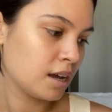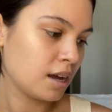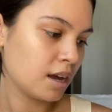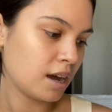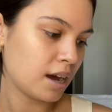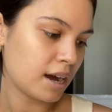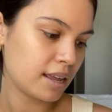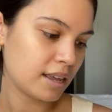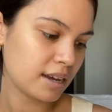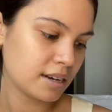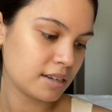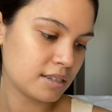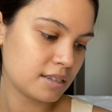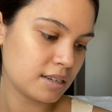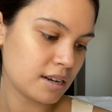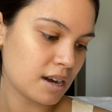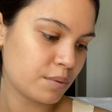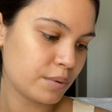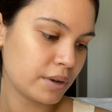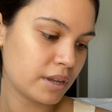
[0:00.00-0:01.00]
I like to
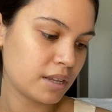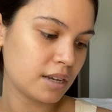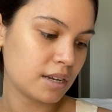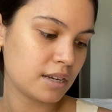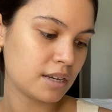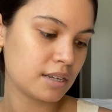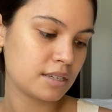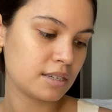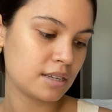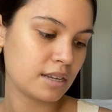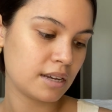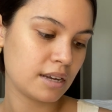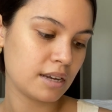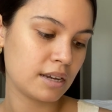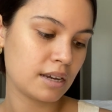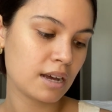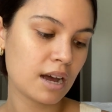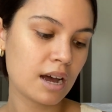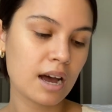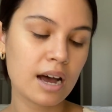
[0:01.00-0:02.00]
start with is
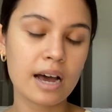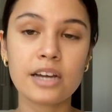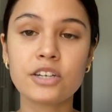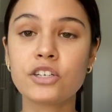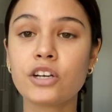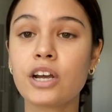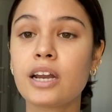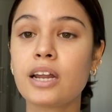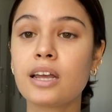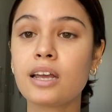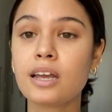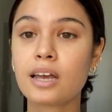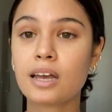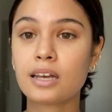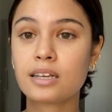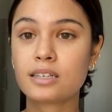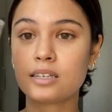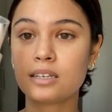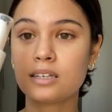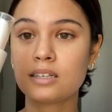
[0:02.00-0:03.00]
the hydrating
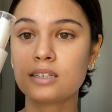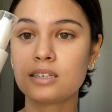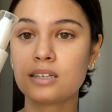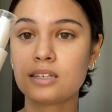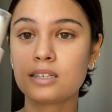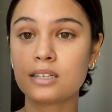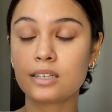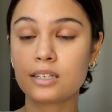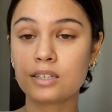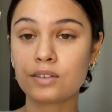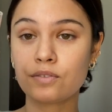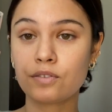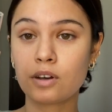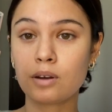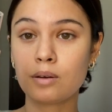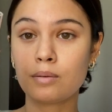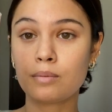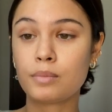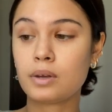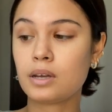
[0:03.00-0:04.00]
essence. This is
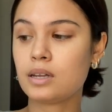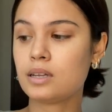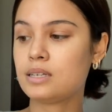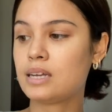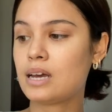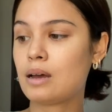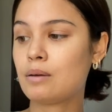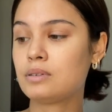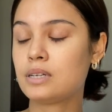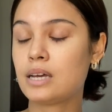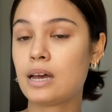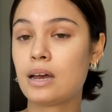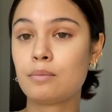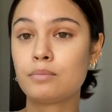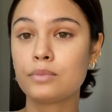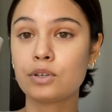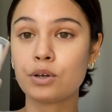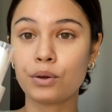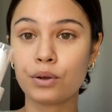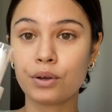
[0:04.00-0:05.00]
from Dam Dam
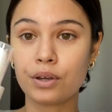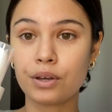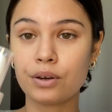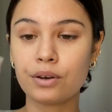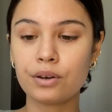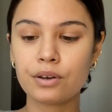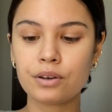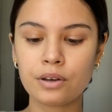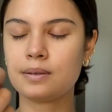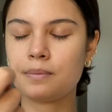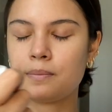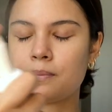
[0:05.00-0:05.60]
Tokyo.